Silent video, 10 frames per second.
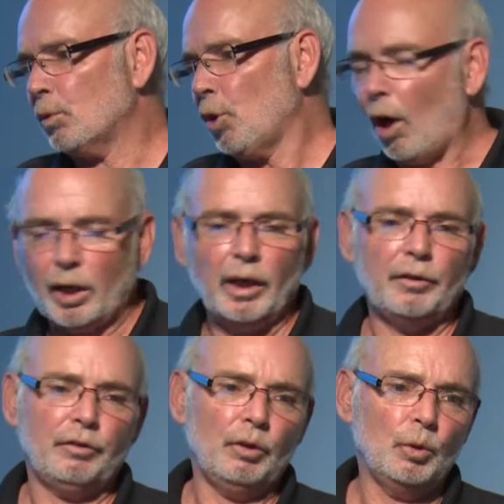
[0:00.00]
talking
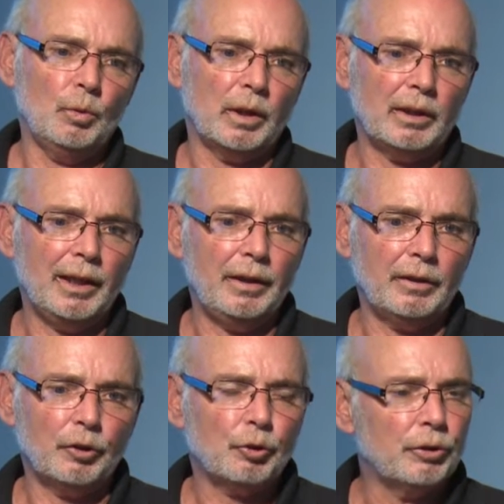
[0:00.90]
to and getting
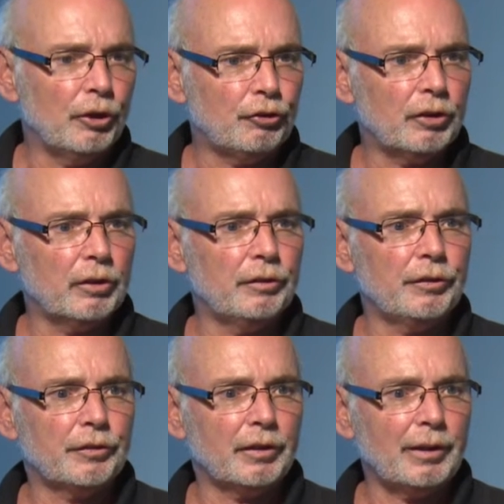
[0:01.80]
the
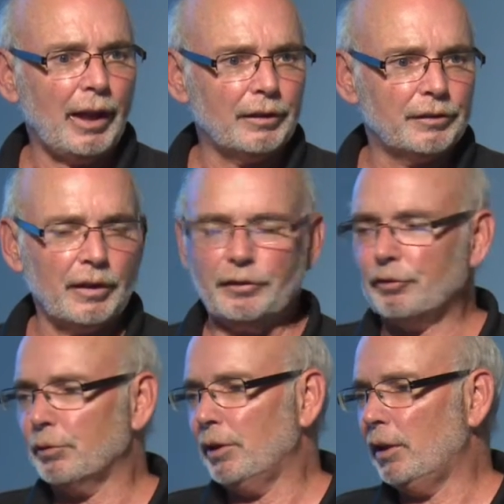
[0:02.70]
traditions and
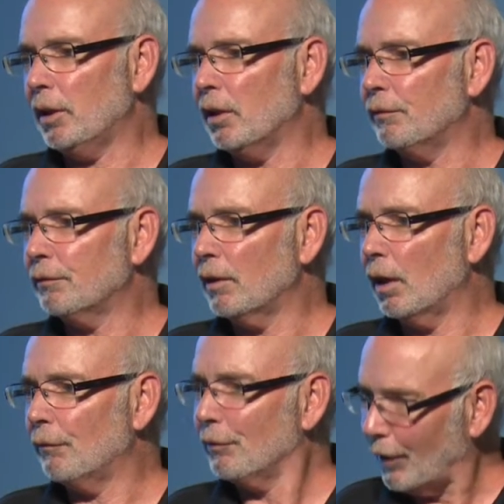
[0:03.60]
ancestry of
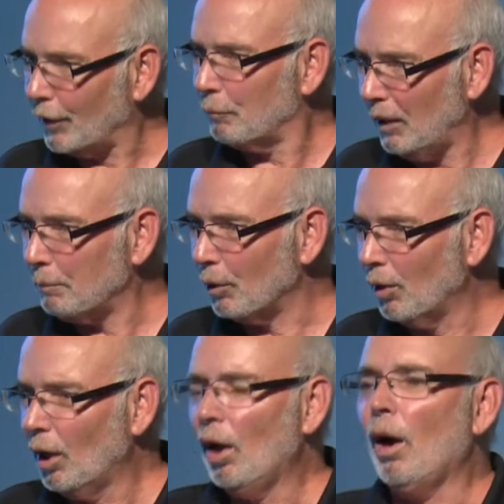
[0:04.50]
native people.
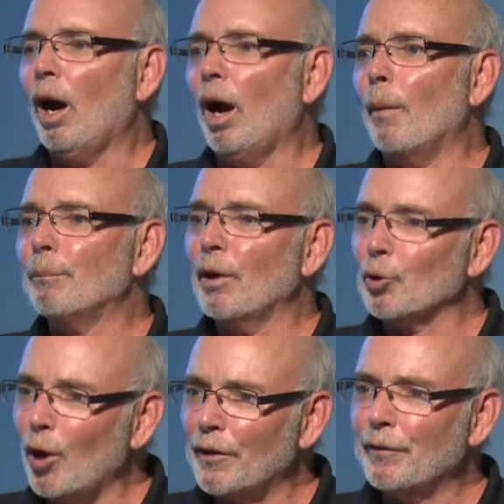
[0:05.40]
A
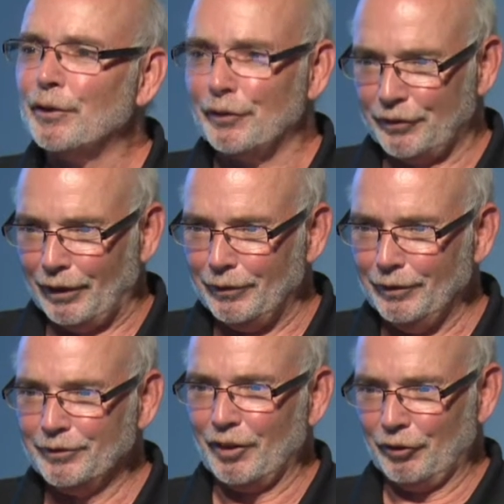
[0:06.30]
lot of the
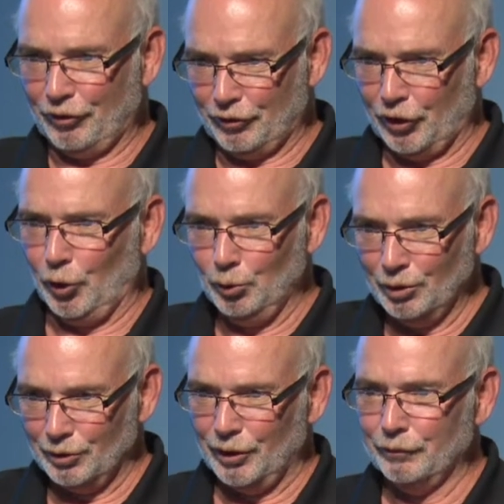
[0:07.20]
descendants still
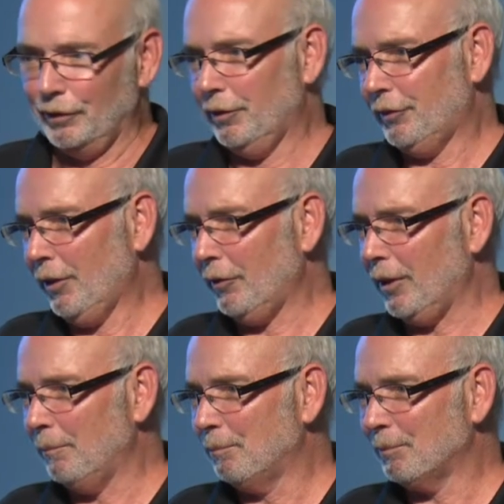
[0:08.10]
live in this
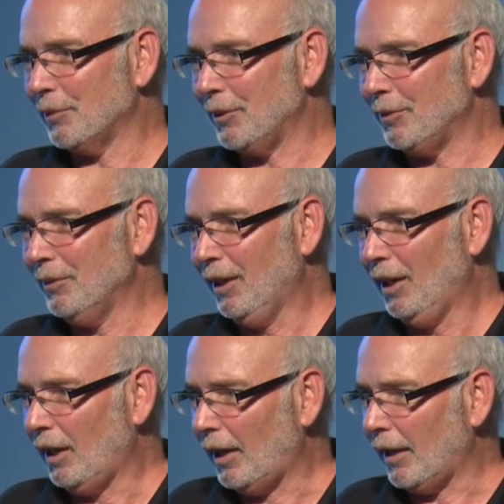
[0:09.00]
area, you know,
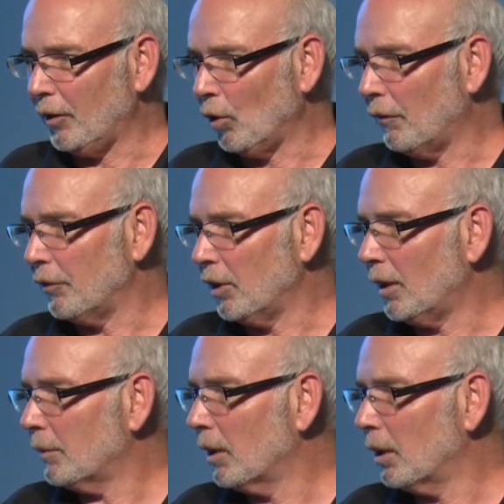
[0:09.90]
and an awful
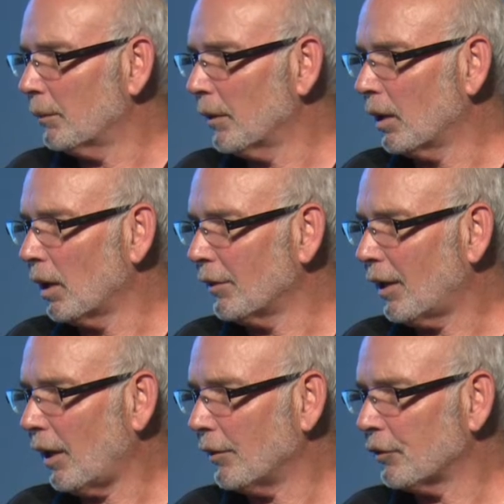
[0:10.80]
lot are on the
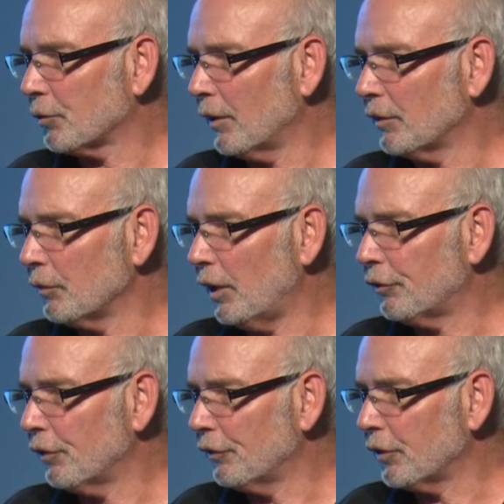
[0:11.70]
Kansas
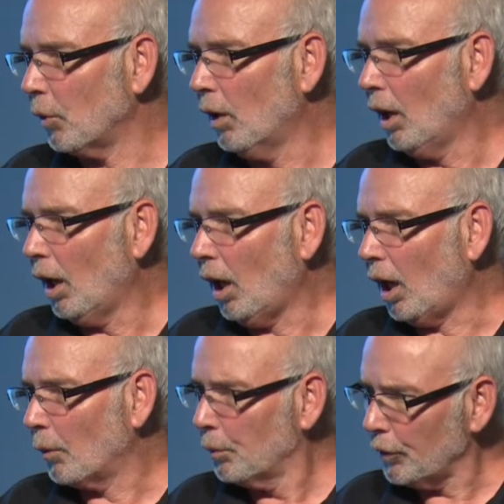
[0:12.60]
reservation. So
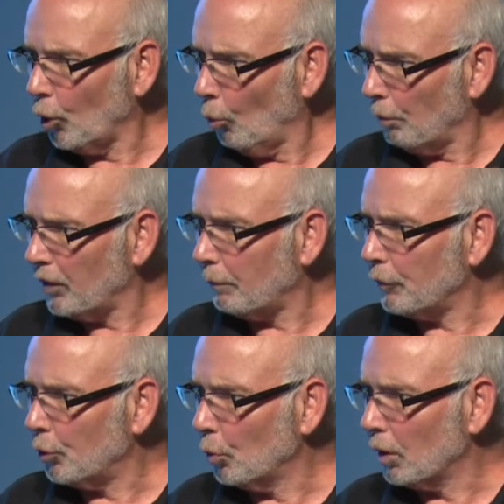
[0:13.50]
it really opened up the
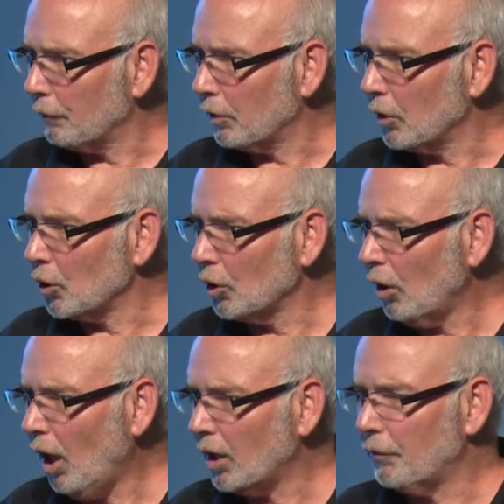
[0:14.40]
door for a
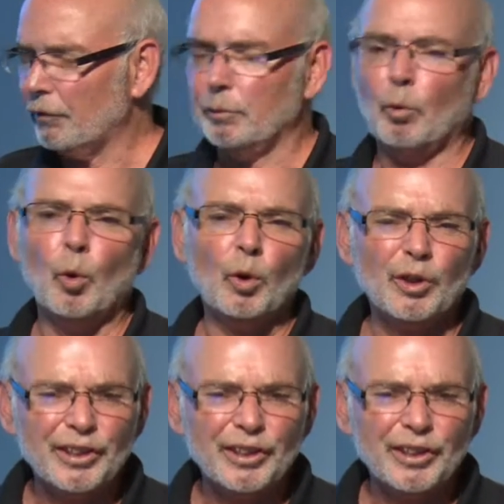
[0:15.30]
lot of information, oral